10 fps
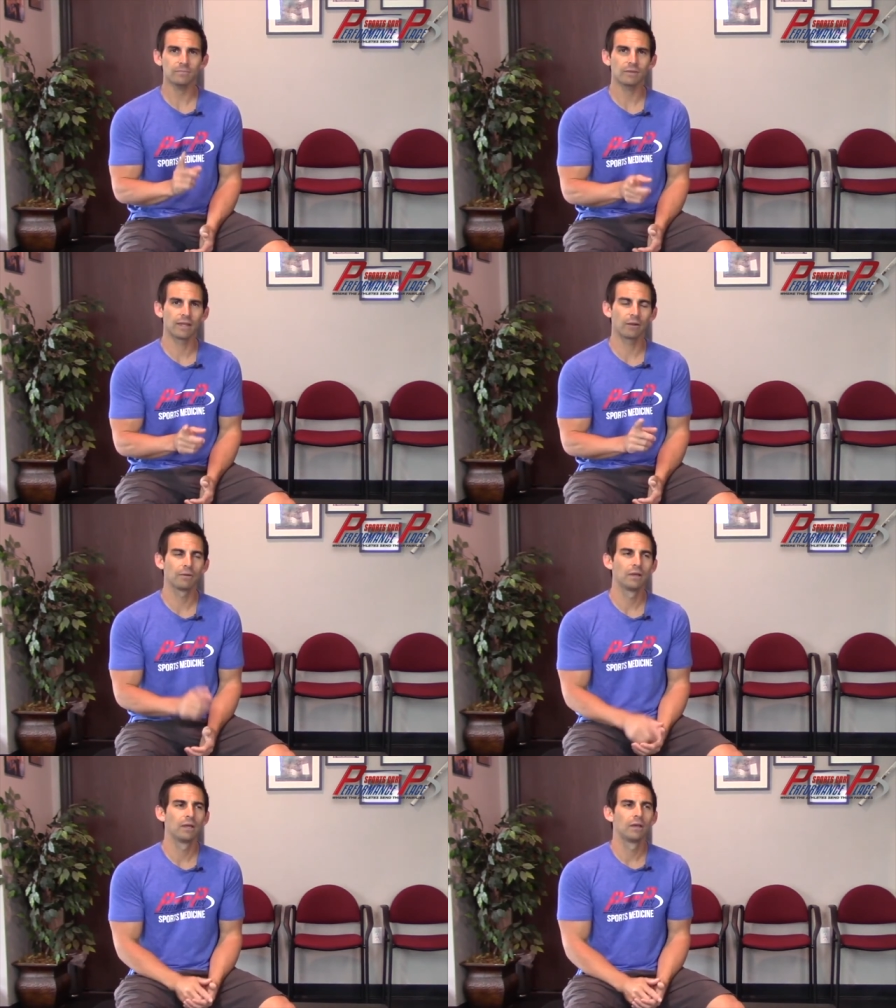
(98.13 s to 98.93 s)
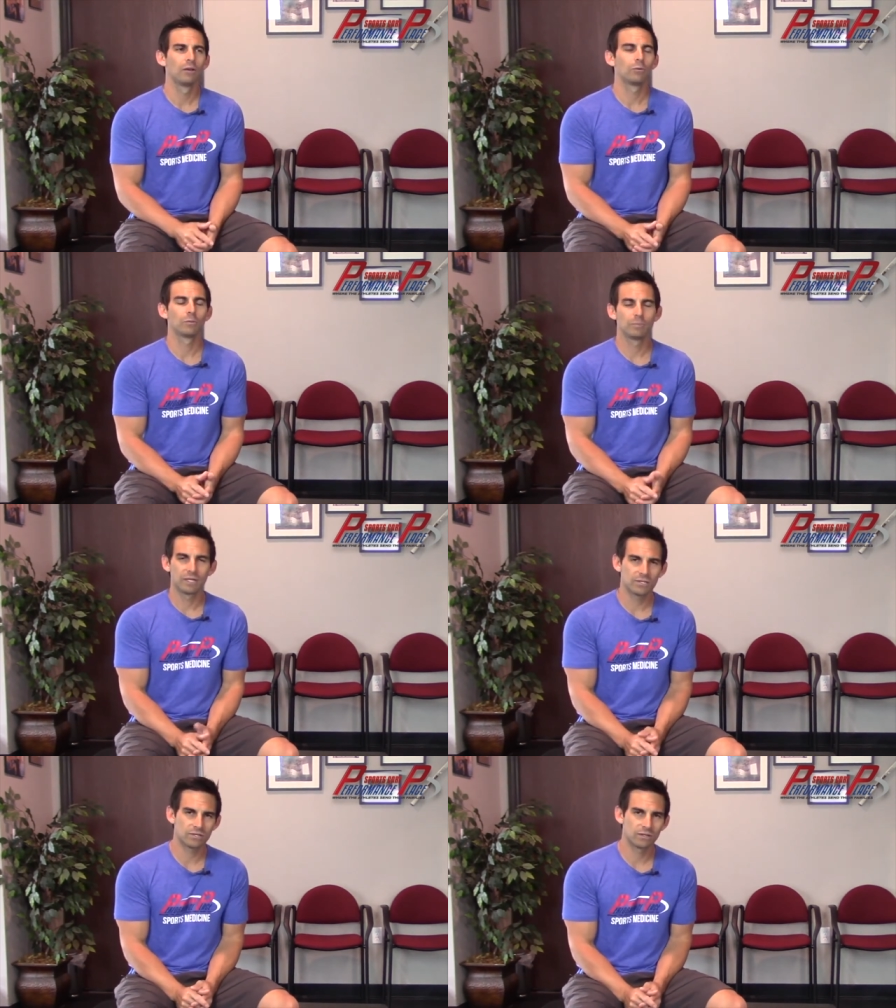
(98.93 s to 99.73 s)
Now, with
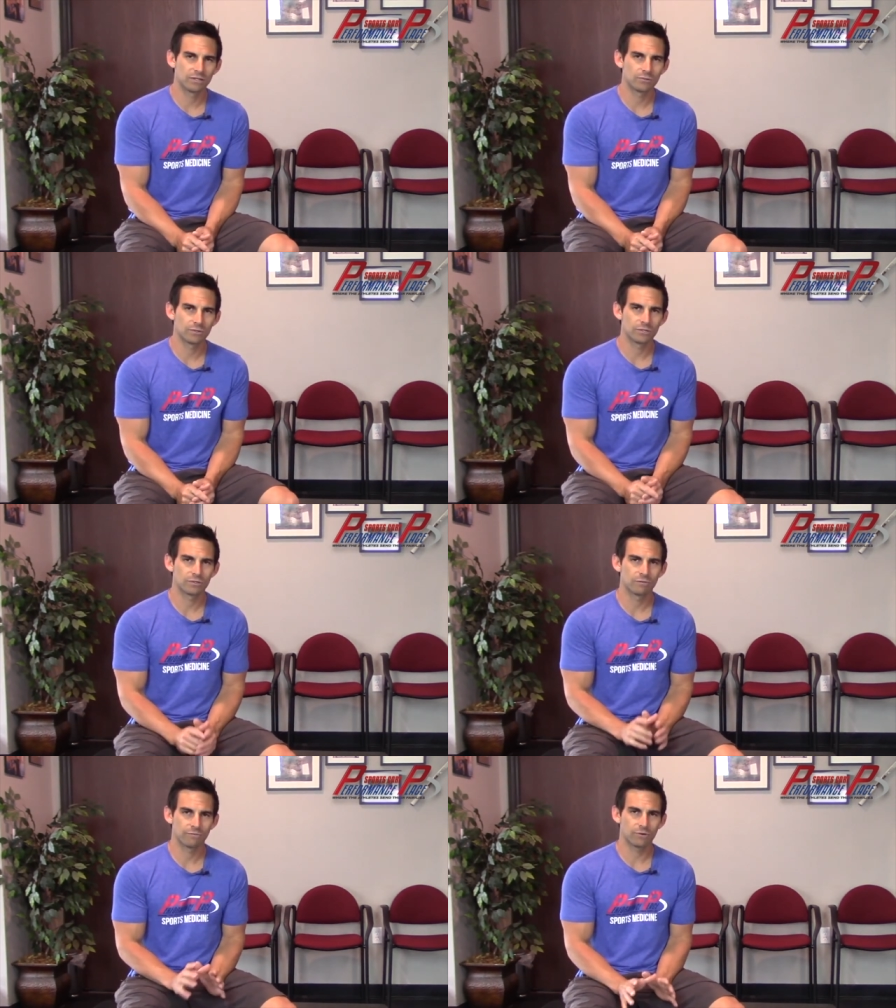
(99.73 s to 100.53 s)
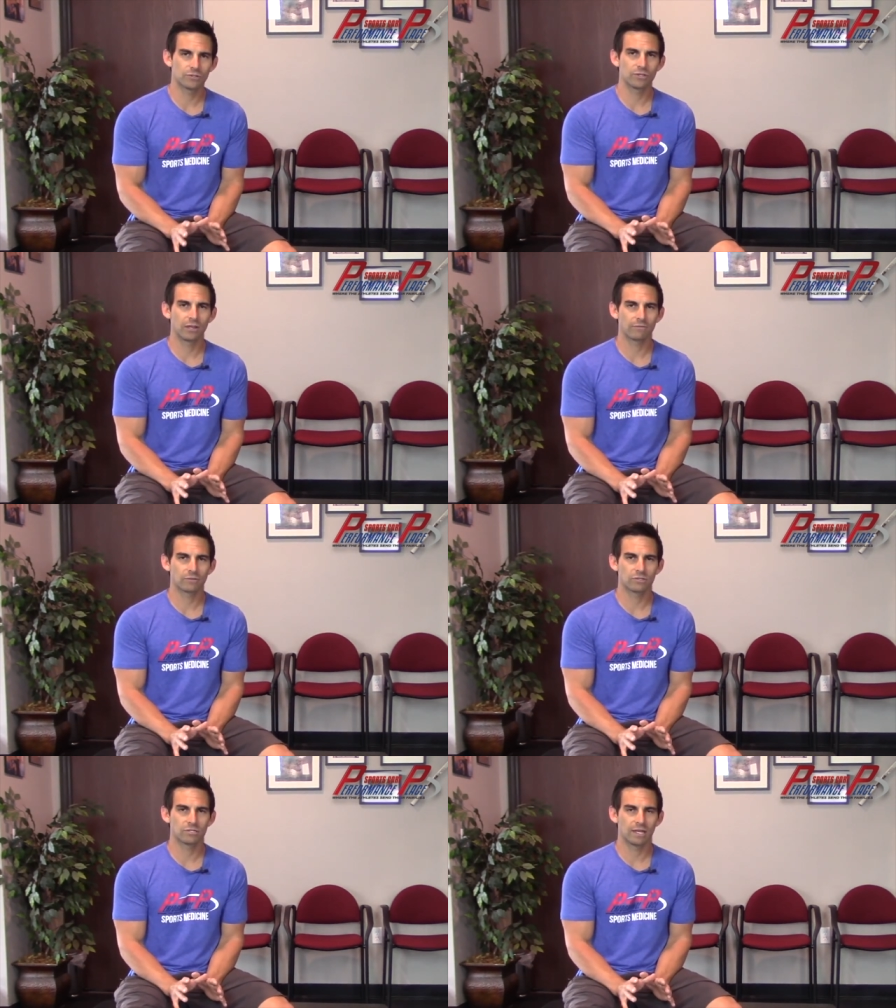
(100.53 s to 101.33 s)
meniscal injuries, the first thing you have to
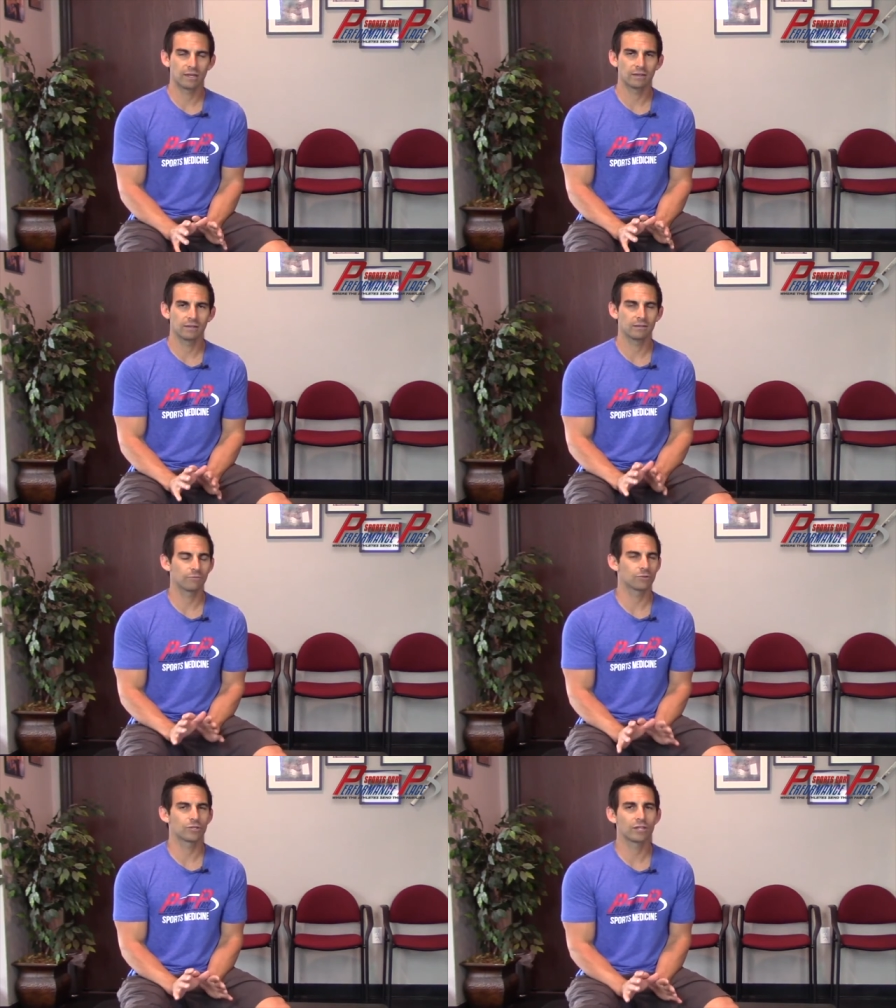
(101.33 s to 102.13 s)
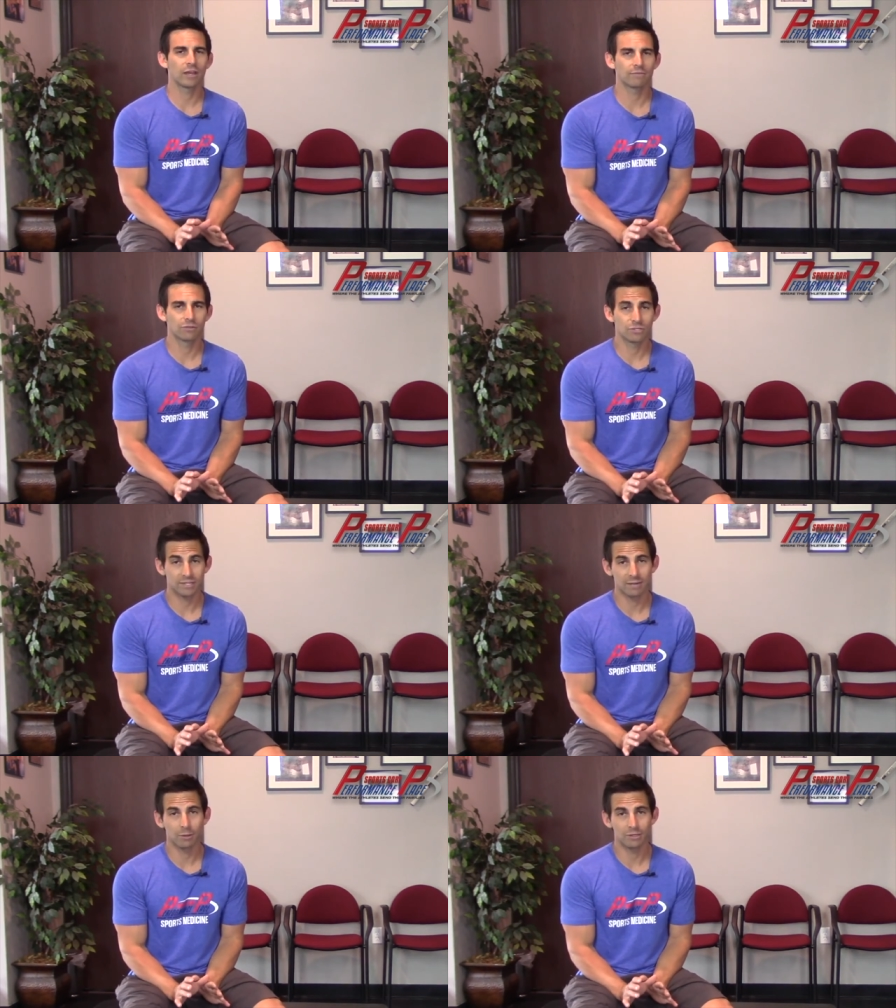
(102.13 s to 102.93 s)
understand, and the first thing you have to
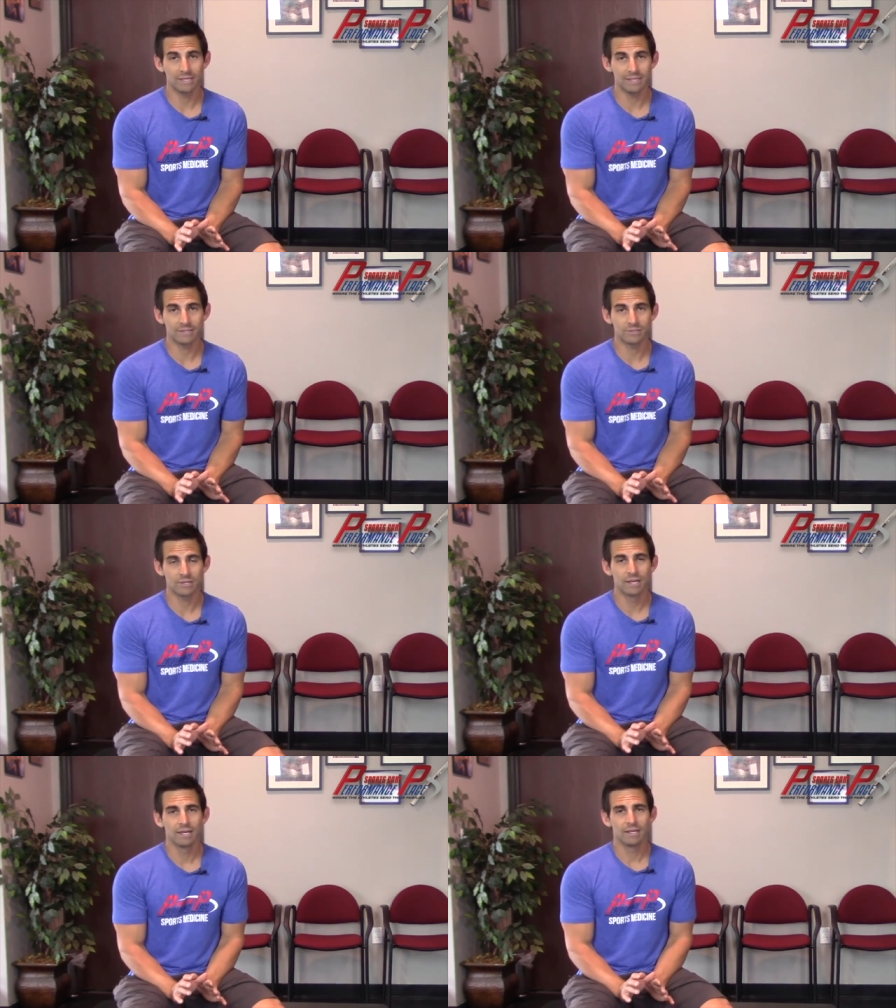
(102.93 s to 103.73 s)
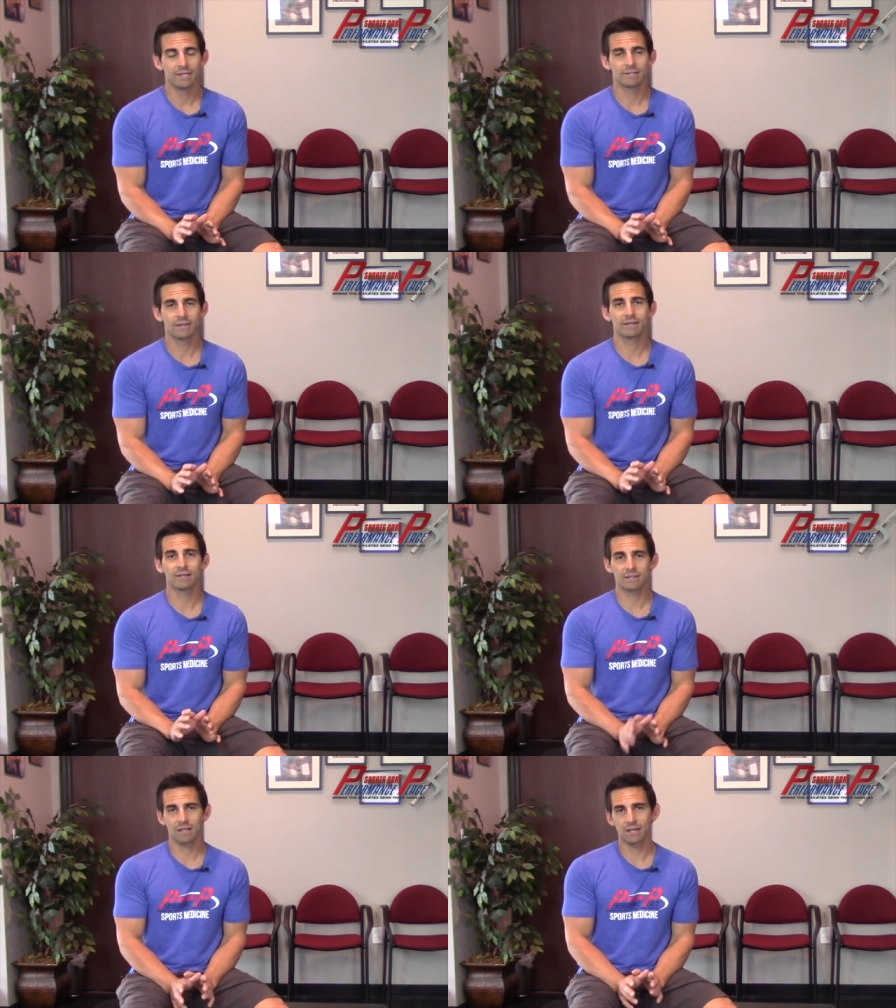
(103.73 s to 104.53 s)
understand about knees, is that it
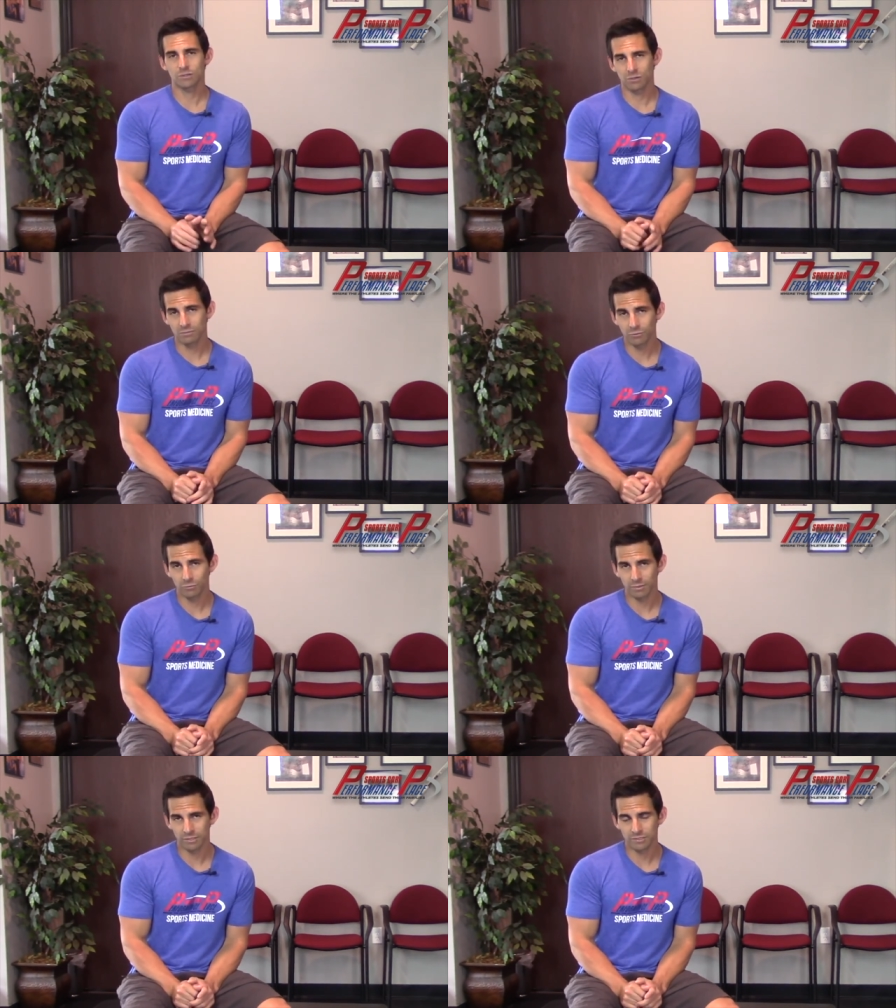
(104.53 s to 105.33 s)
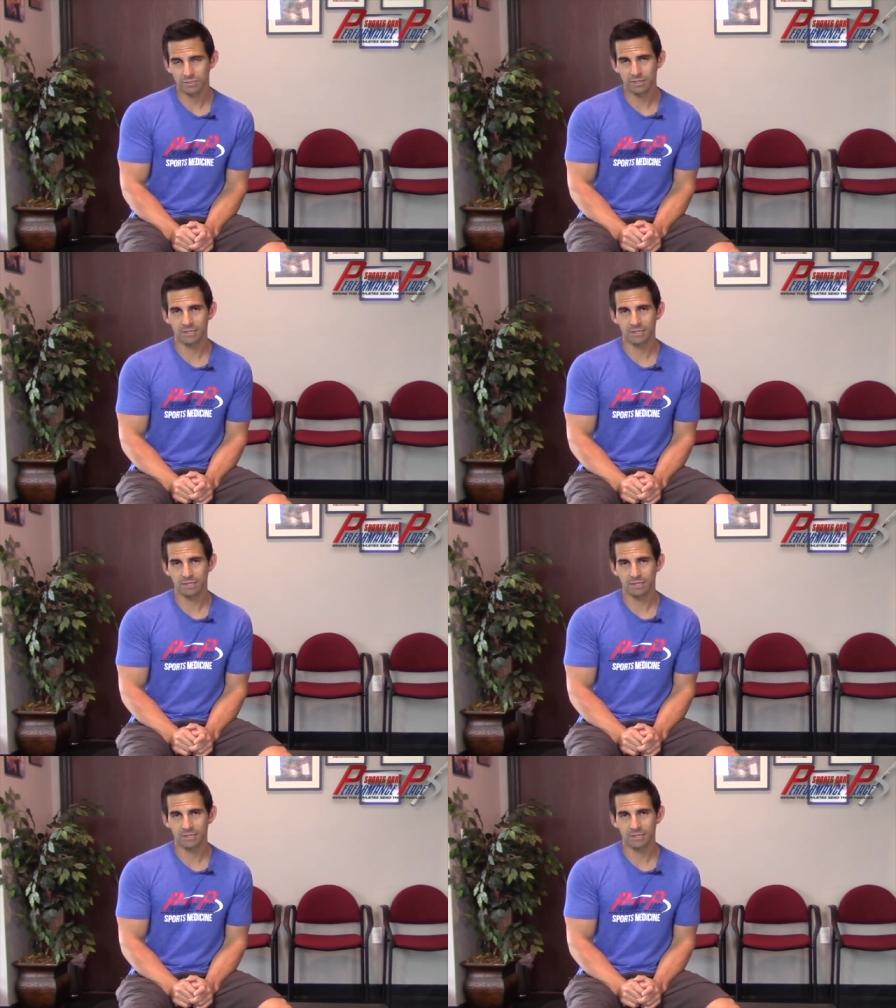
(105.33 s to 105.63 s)
doesn't like certain movements.